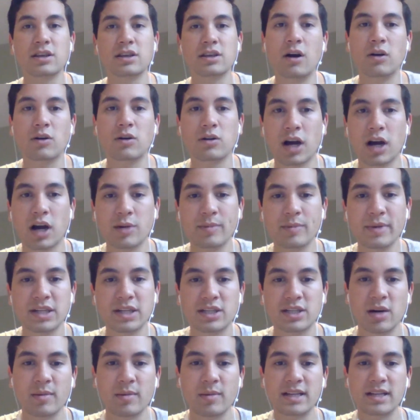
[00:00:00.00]
so Connor
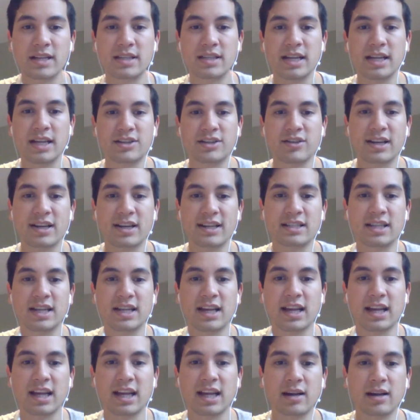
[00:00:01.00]
McDermott's an
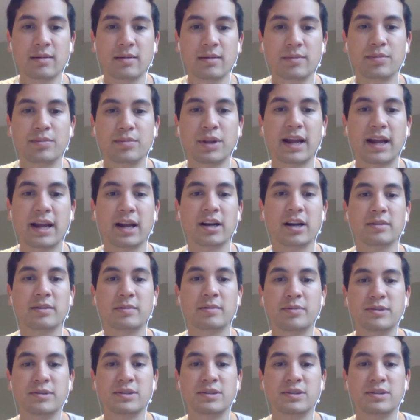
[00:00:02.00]
interesting player.